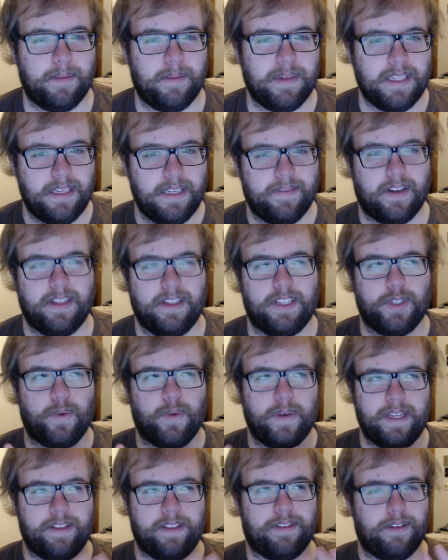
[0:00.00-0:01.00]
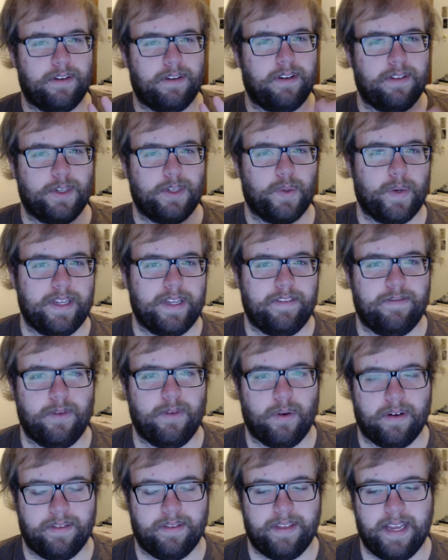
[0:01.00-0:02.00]
I believe, on the 23rd or the
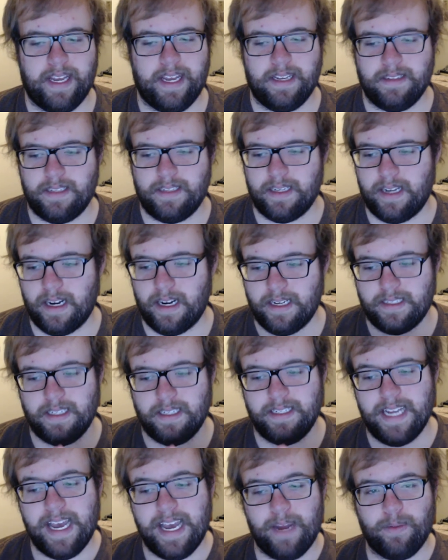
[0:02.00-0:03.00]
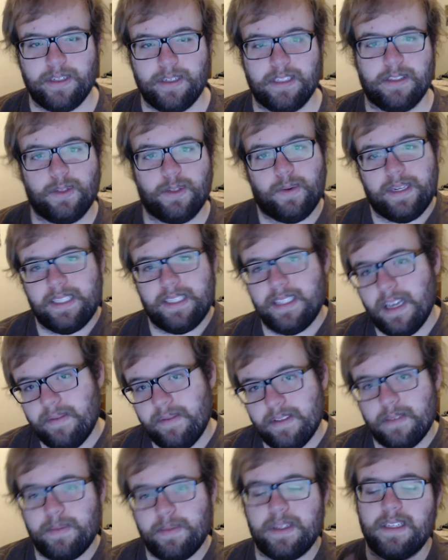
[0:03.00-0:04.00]
24th, and got it today, which is the
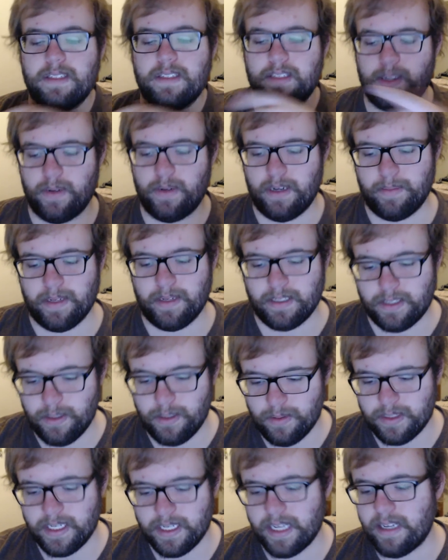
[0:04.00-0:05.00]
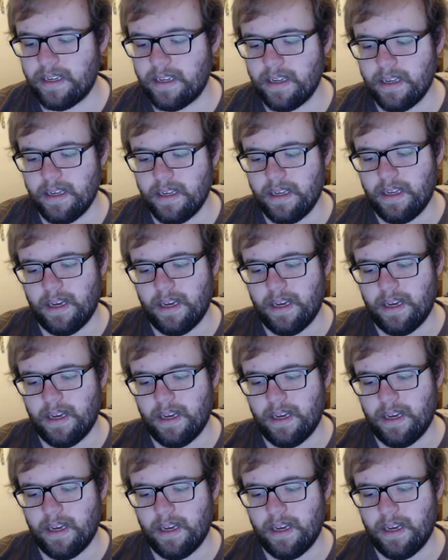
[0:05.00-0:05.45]
27th, but this is going up on Tuesday.